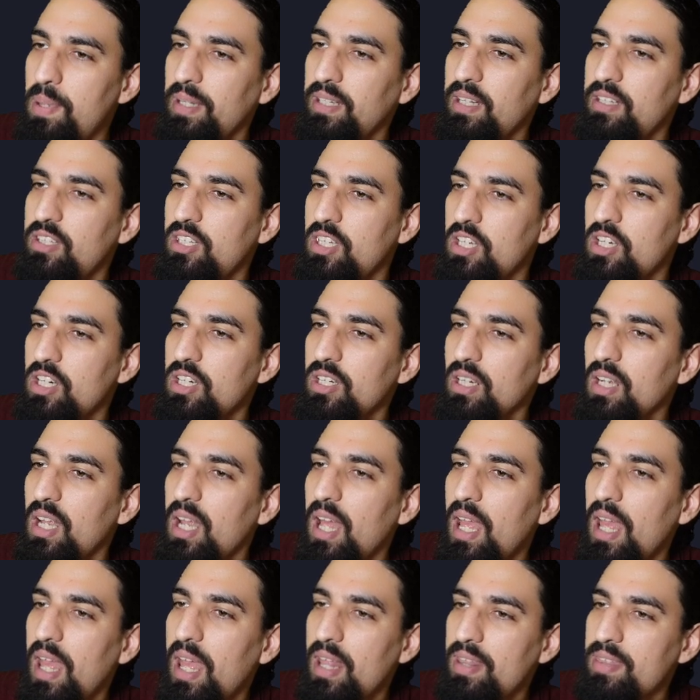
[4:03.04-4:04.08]
pin it here,
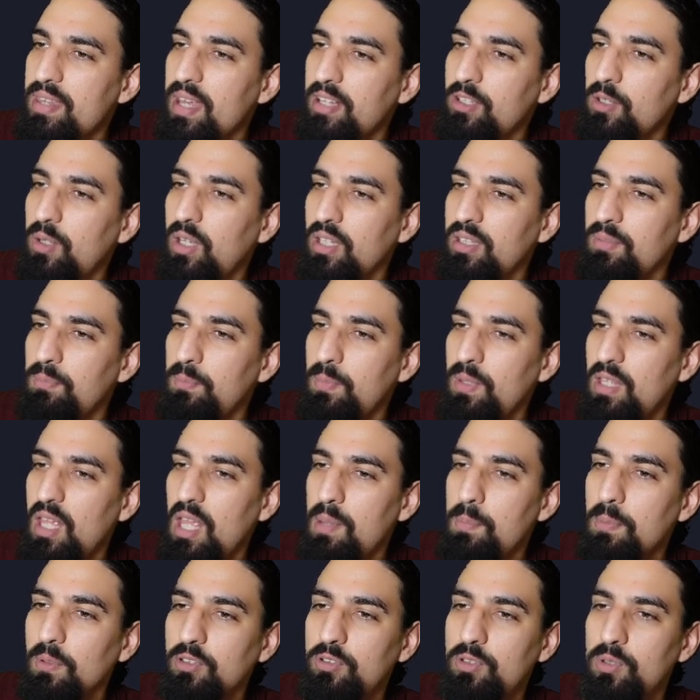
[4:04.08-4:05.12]
and then you can be
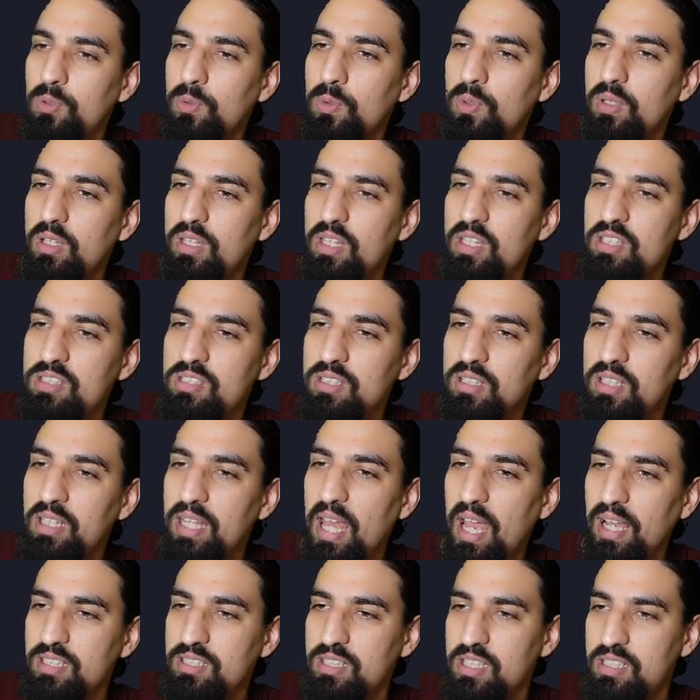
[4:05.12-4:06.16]
able to easily
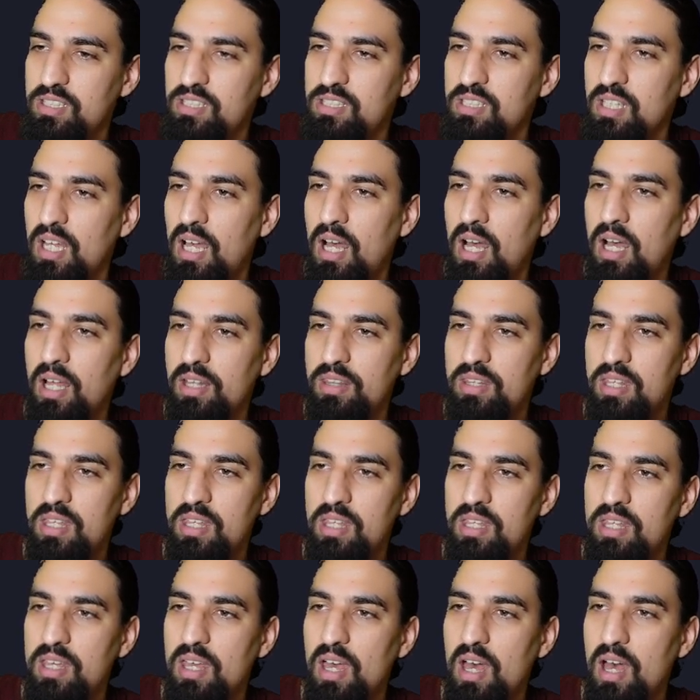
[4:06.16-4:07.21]
access uh,
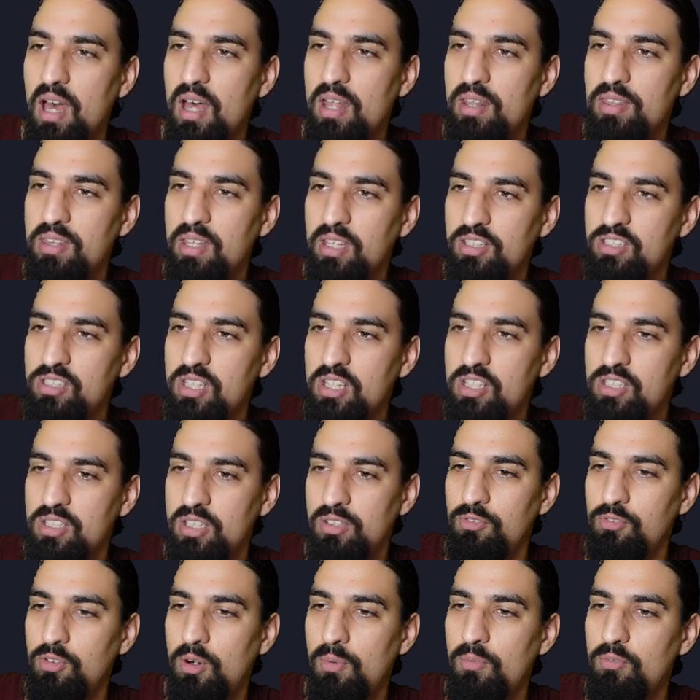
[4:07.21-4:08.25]
the, uh, the
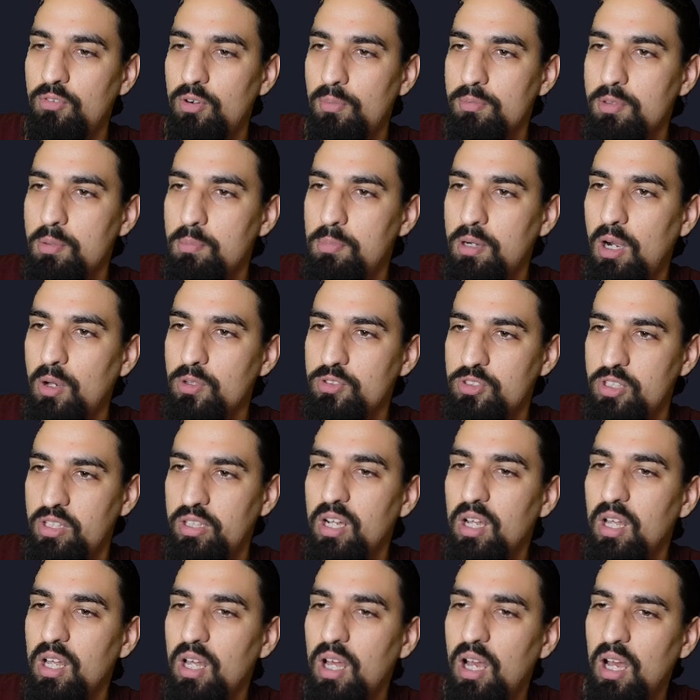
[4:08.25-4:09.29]
extension from, from the
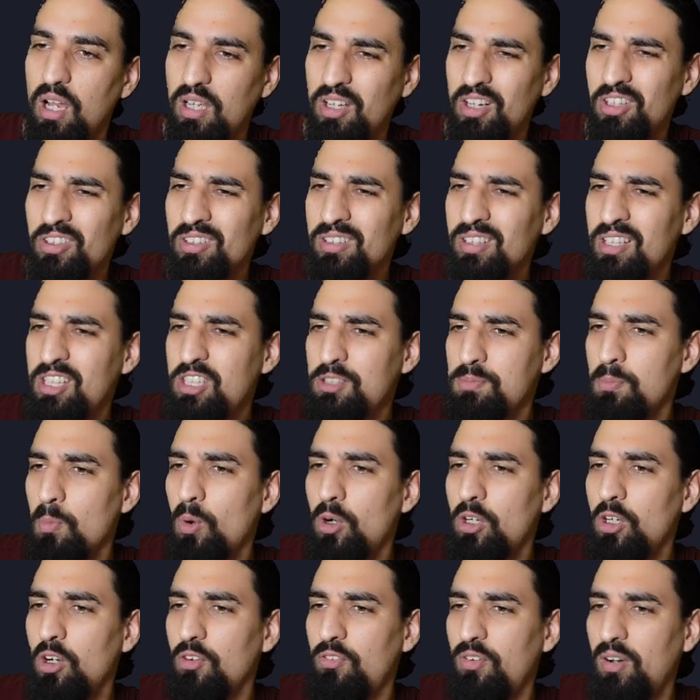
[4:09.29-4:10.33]
browser. Uh, currently, it's
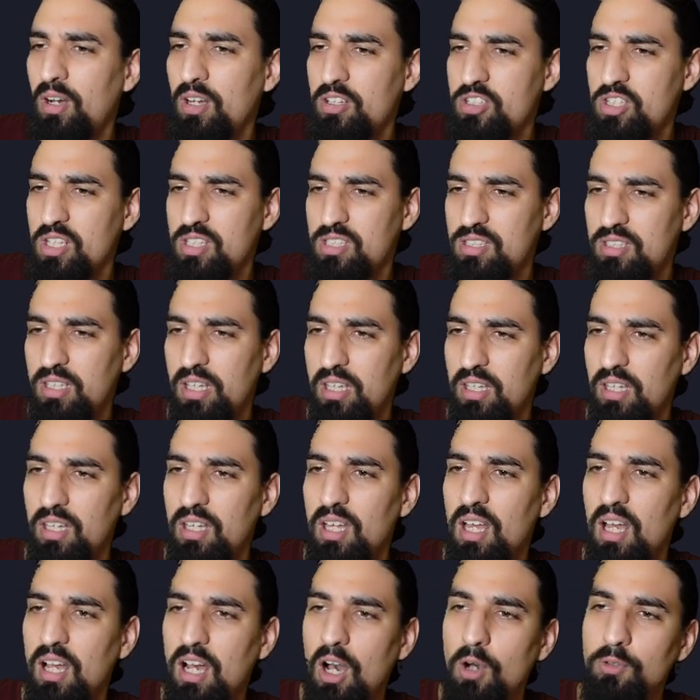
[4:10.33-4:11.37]
more of a, just like
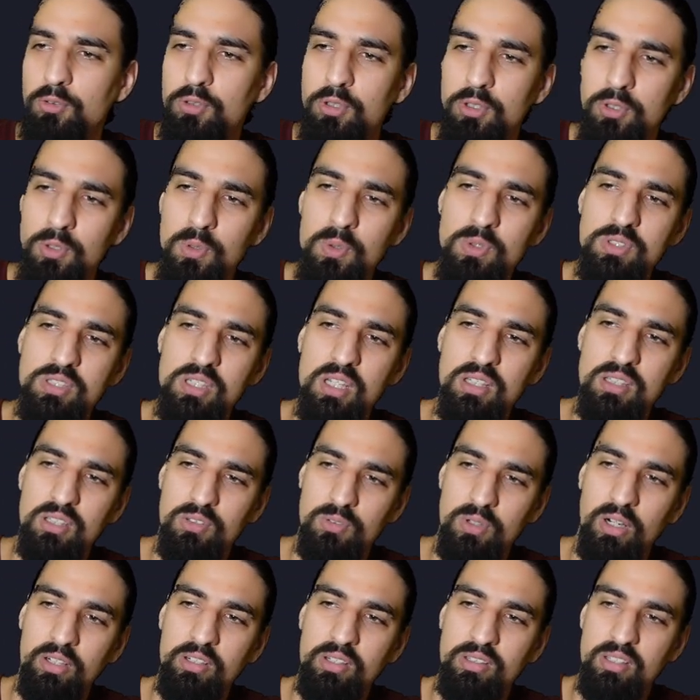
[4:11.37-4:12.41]
how to use it
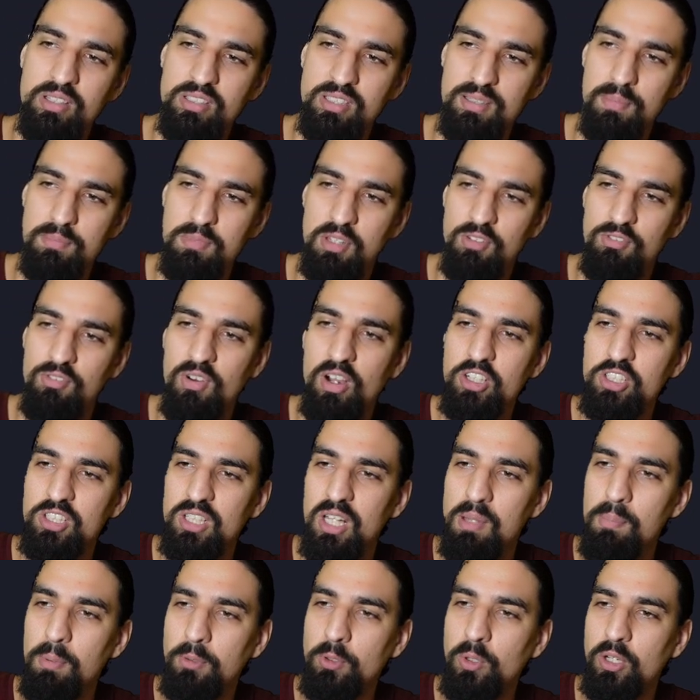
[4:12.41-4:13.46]
rather than something
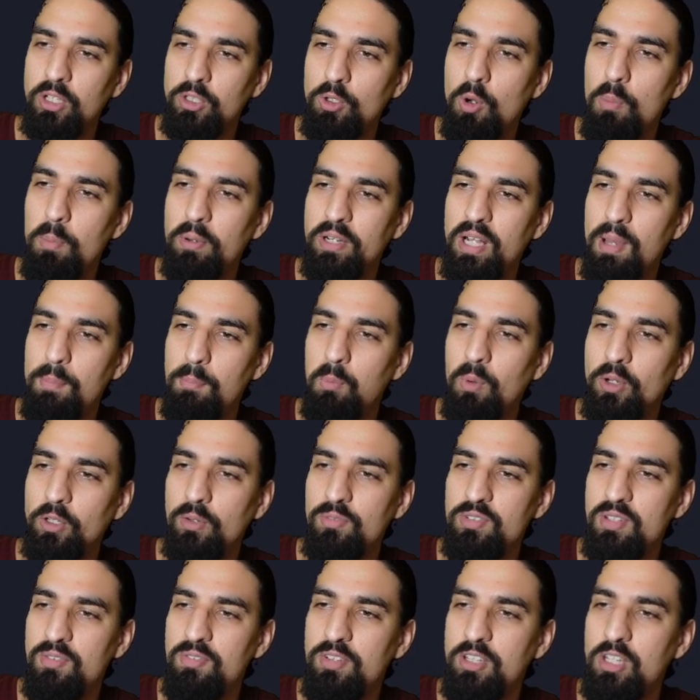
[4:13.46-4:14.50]
functional, but you can open up one
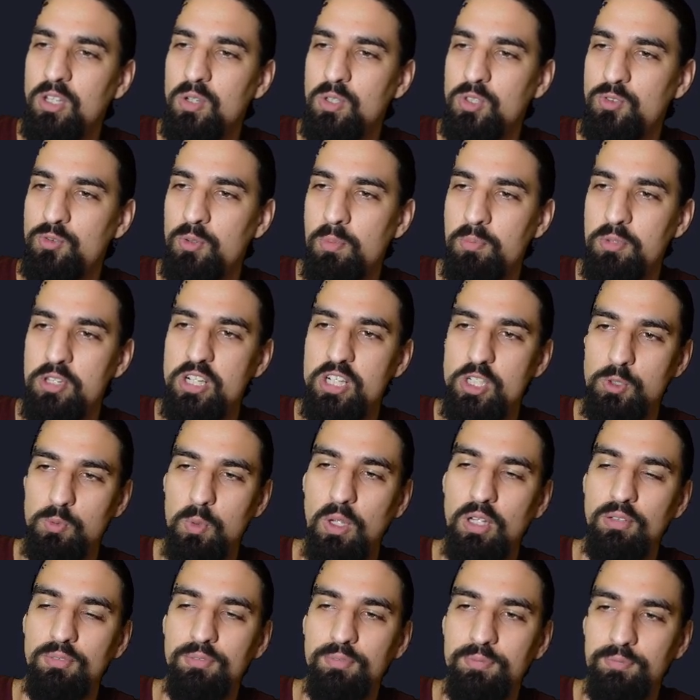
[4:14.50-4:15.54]
of the videos from here as
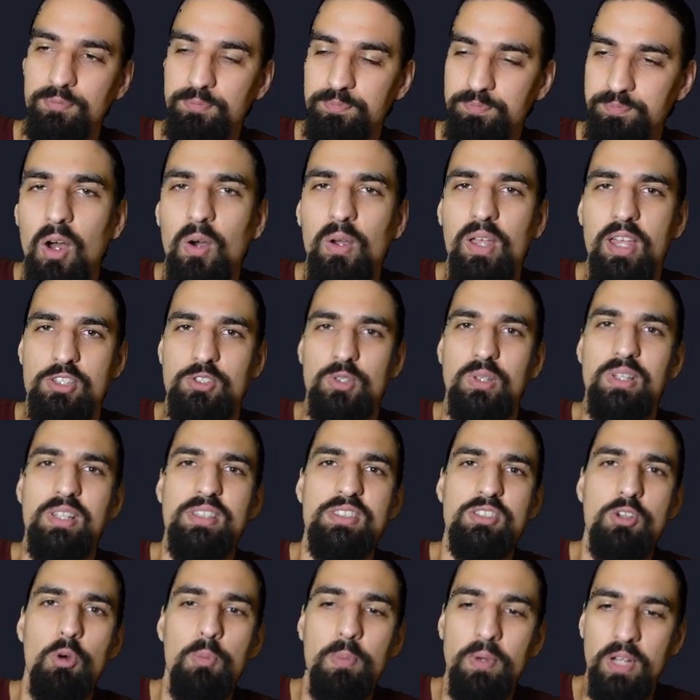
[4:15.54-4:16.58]
well. Okay, so
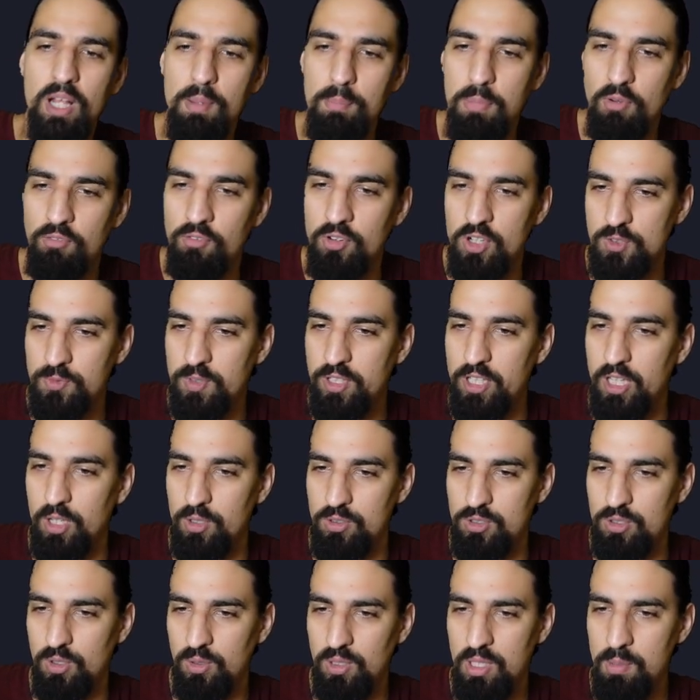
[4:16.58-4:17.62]
let's open up a first video.
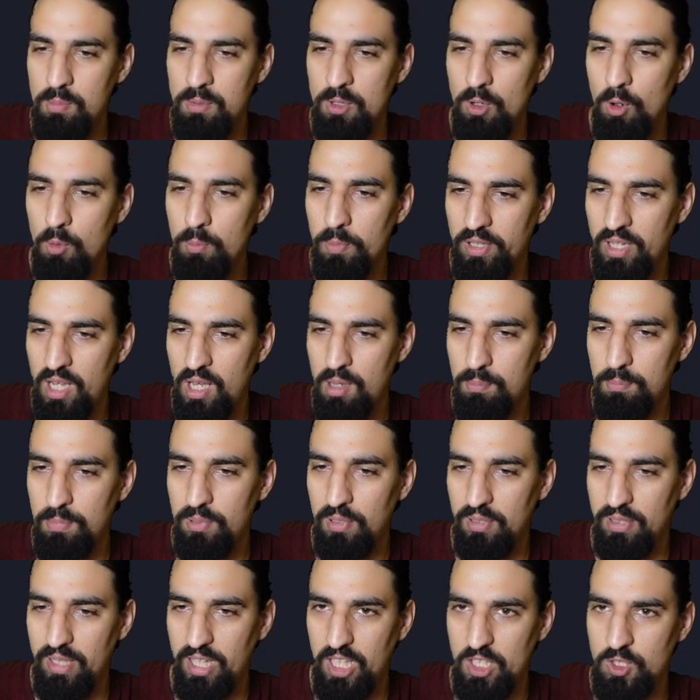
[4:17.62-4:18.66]
So let me open
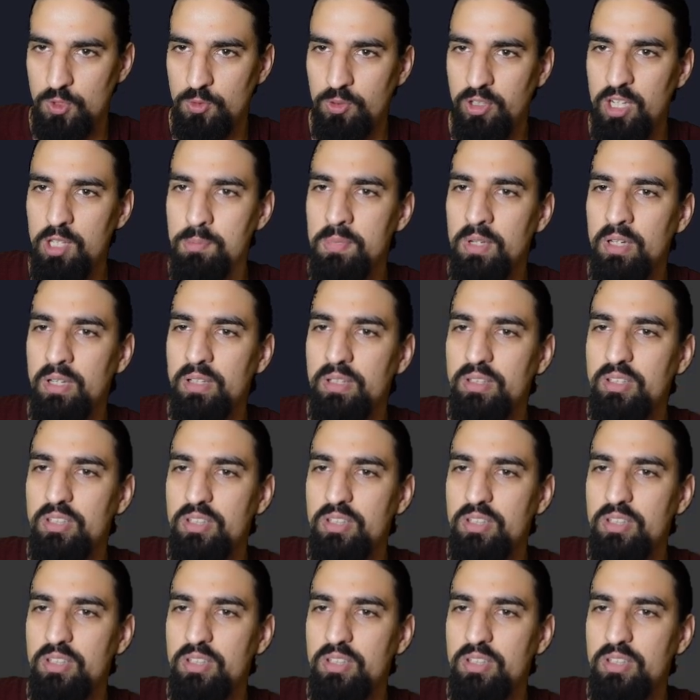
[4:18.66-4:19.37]
up Lex Fridman.